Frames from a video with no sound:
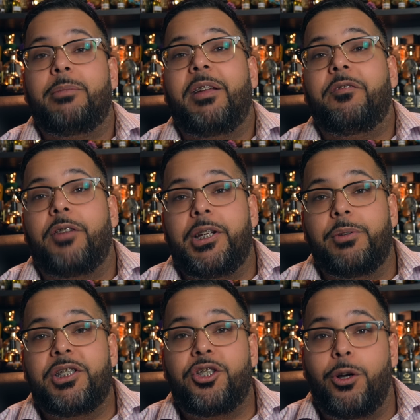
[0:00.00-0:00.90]
of my
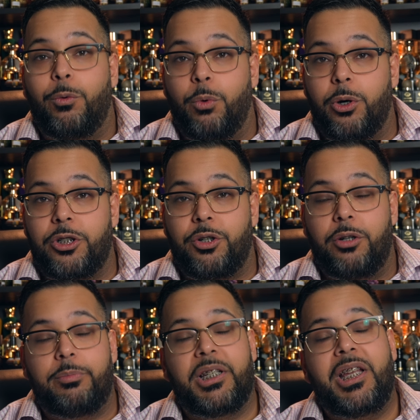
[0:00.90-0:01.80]
fragrance
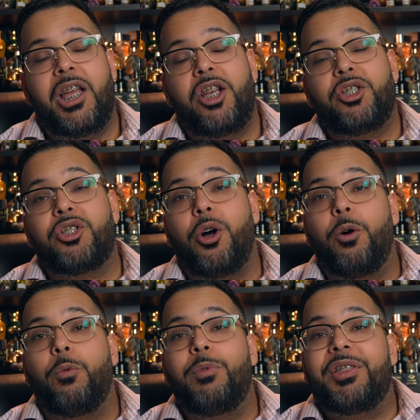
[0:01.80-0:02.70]
wardrobe. So
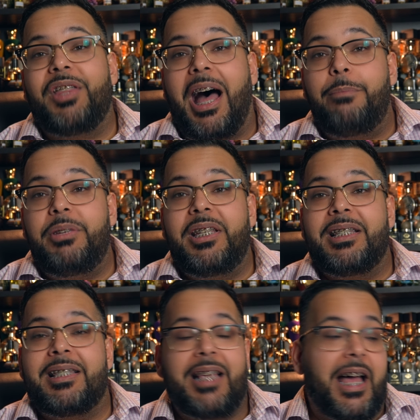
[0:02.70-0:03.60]
with that being
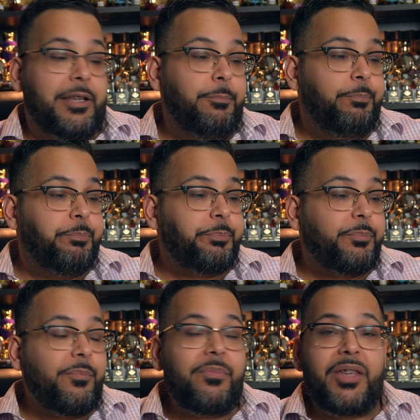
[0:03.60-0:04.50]
said,
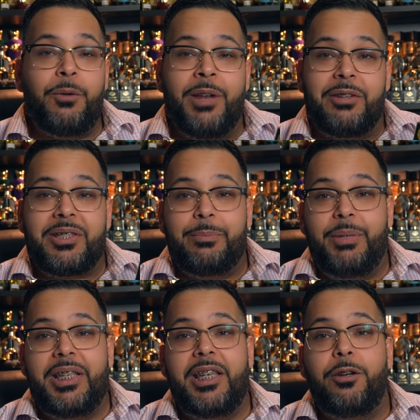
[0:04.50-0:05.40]
when I was
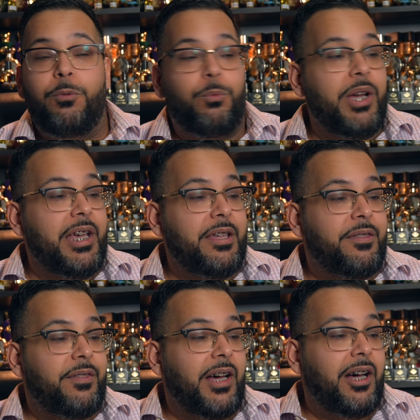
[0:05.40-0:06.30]
speaking
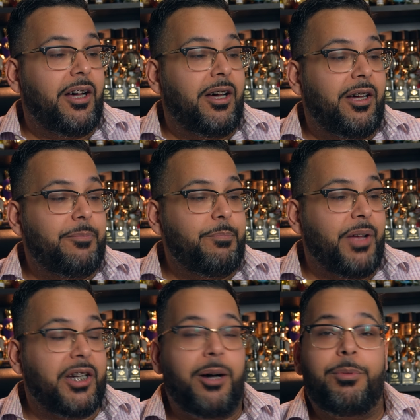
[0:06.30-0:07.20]
with
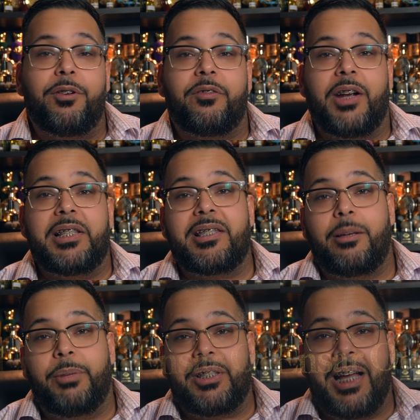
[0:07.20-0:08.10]
a couple of friends
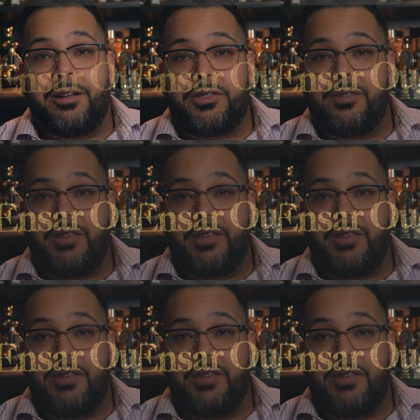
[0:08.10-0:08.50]
about the house of